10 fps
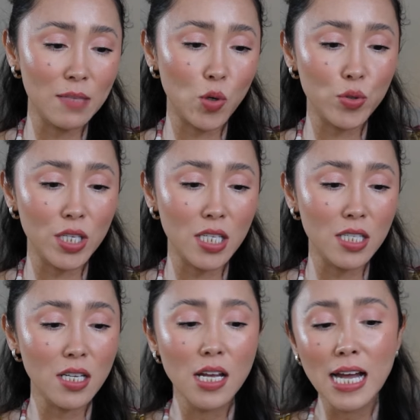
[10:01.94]

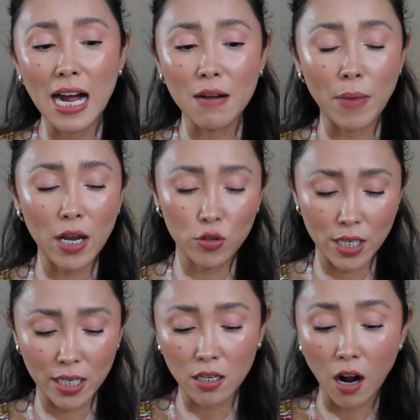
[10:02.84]
proteins and
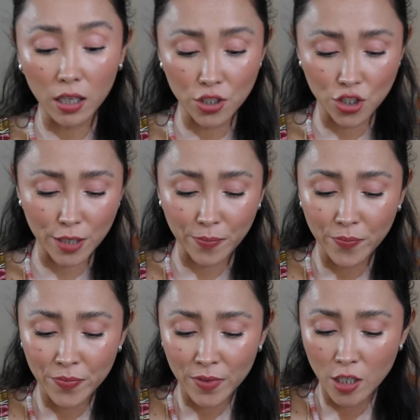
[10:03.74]
biotech collagen.
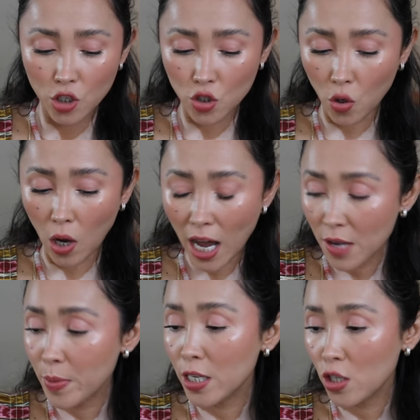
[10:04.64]
So
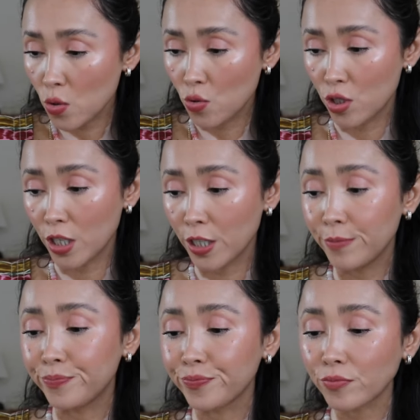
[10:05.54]
I've been using
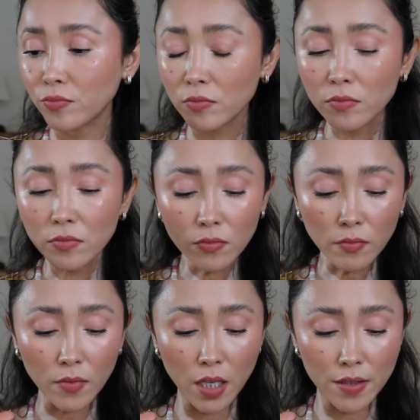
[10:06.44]

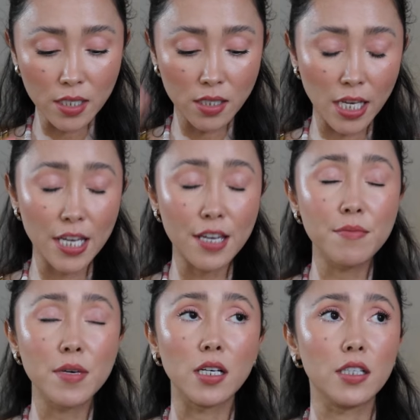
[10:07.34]
the
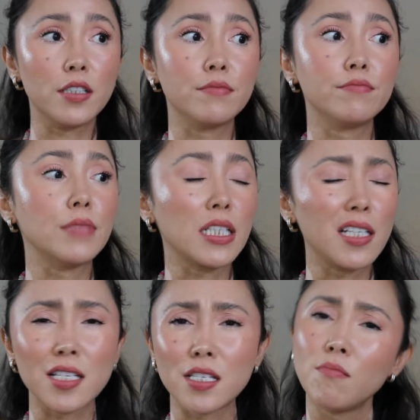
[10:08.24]
same, I
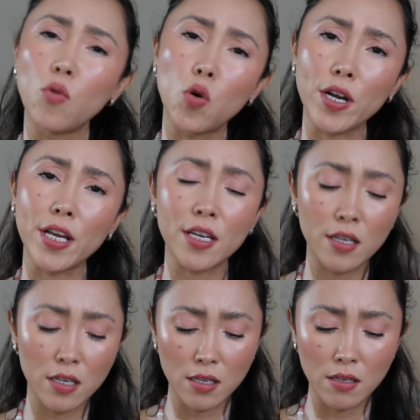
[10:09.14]
guess,
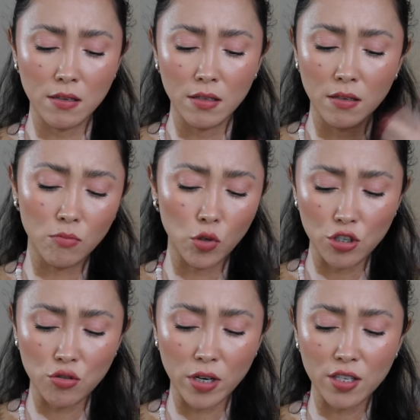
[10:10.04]
morning
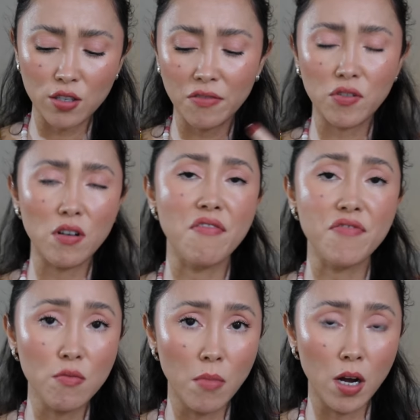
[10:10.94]
moisturizer for a
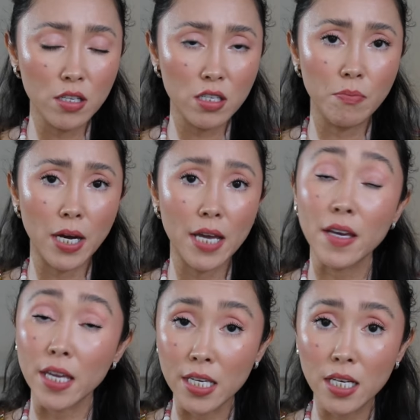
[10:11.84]
few months by the
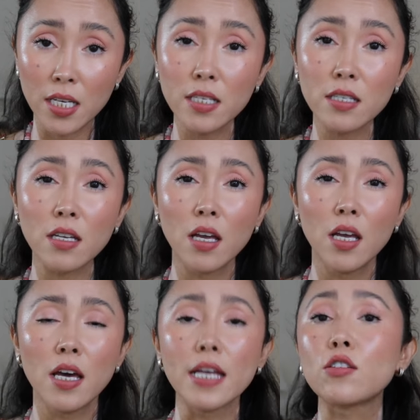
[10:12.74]
List.
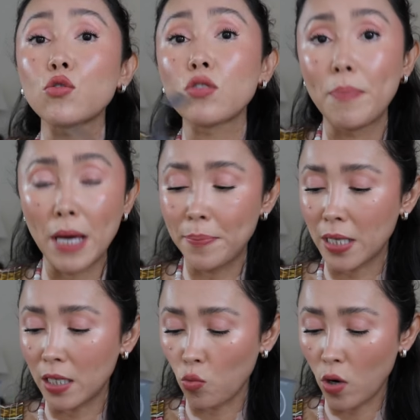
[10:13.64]
It's also a
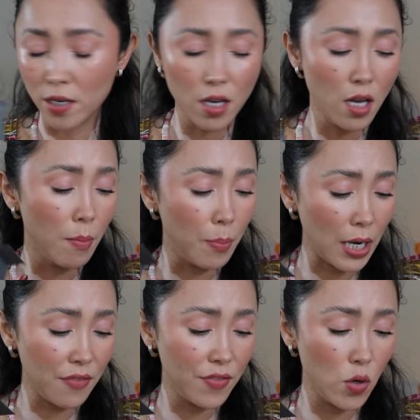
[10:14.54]
peptide one, but
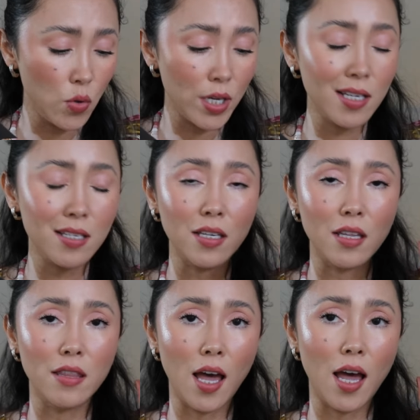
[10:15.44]
I've noticed
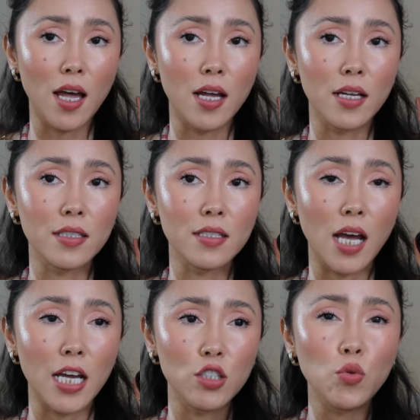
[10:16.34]
that
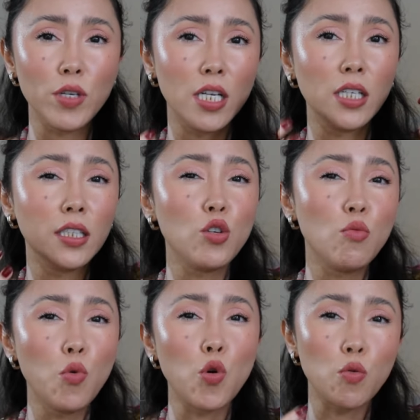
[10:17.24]
I do need a little
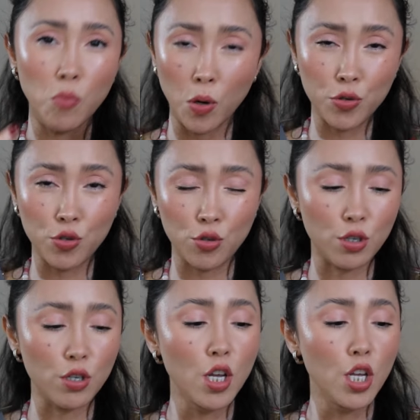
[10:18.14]
more
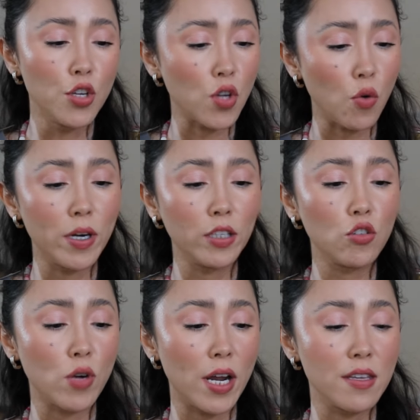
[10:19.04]
moisture. So I wanted to
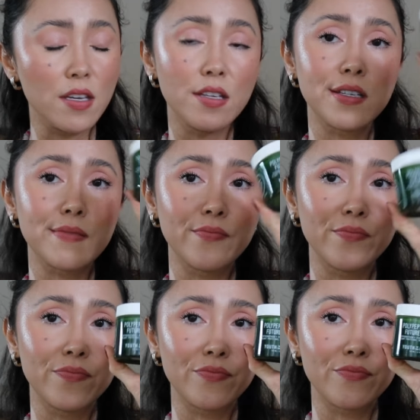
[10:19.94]
try this,
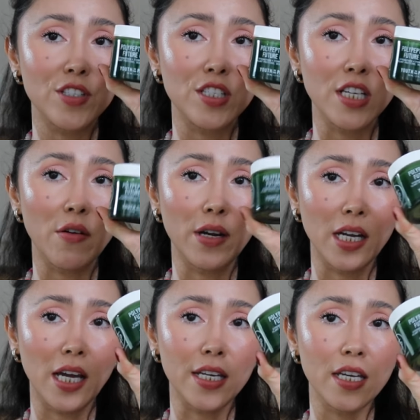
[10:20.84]
see how I
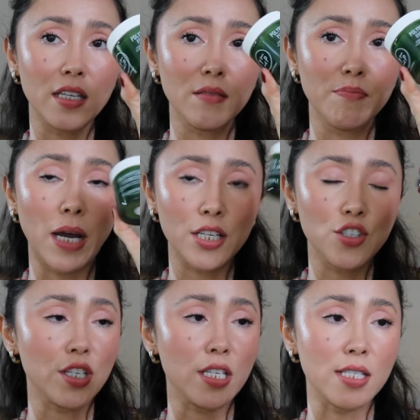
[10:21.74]
like it.
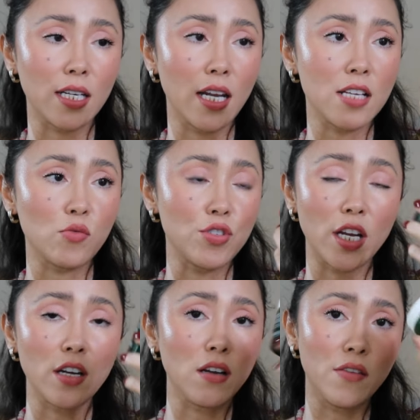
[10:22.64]
Packaging is glass, which I
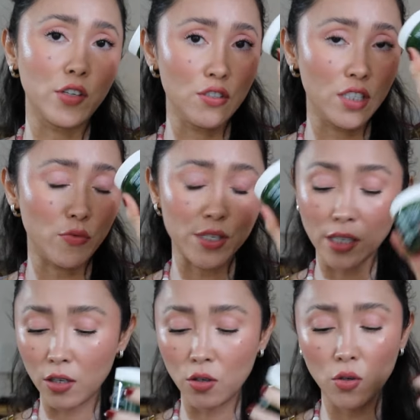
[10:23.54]
love because you can
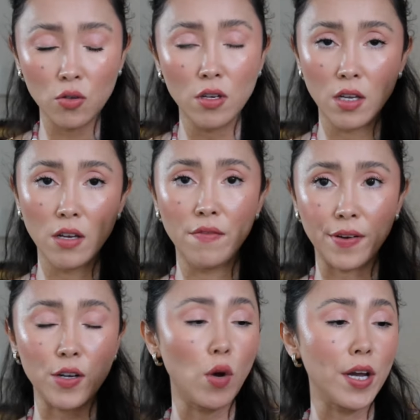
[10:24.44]
recycle,
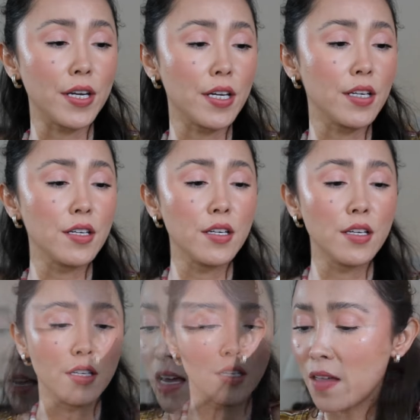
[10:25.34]
very weighted.
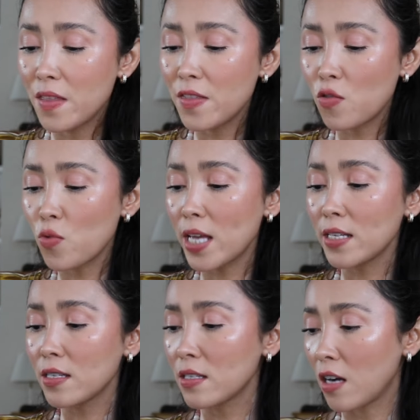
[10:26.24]
And then the
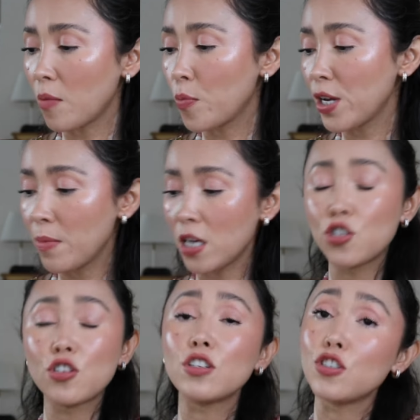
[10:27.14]
rest are pretty
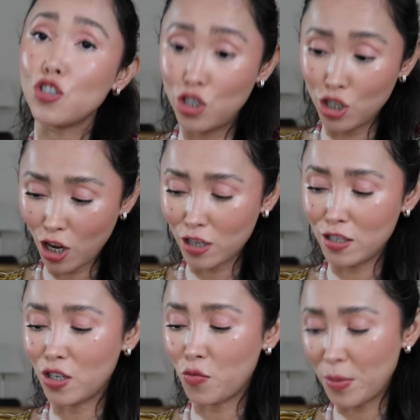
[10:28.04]
much
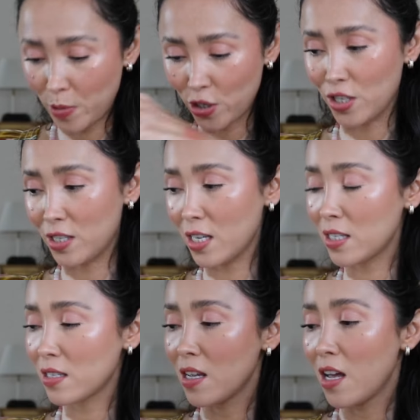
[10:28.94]
just repurchases.
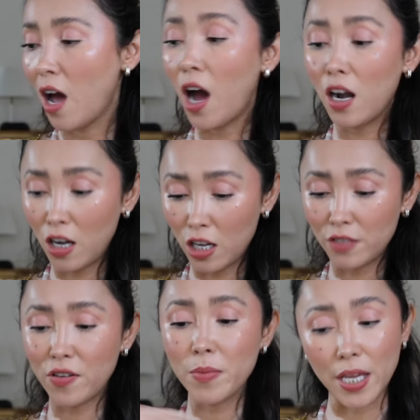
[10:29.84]
A lot
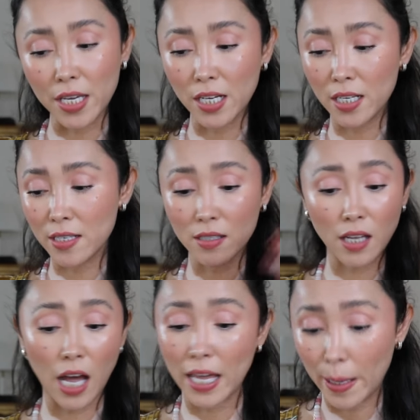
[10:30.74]
from the List.
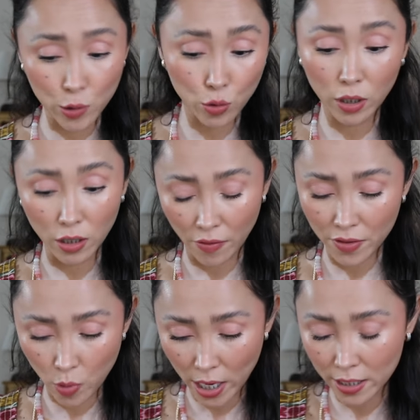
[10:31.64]
I absolutely love the
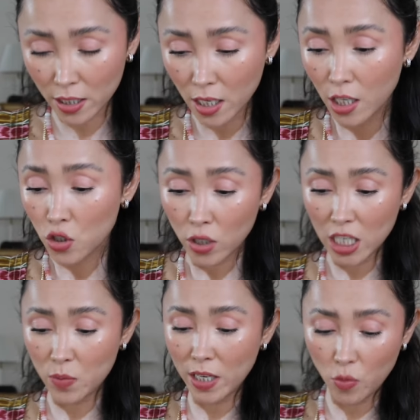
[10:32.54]
brand. So let's
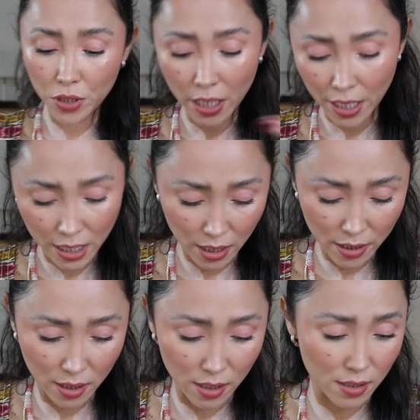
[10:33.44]
begin with the
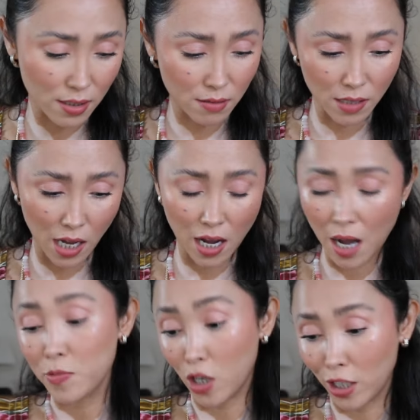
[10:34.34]
List since
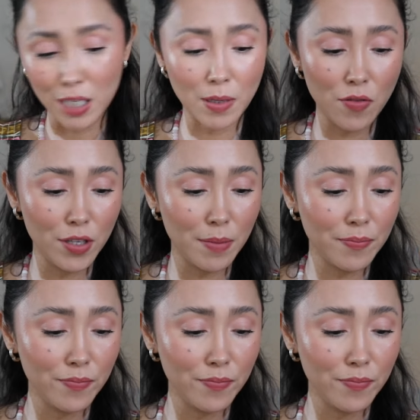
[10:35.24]
I'm talking about them.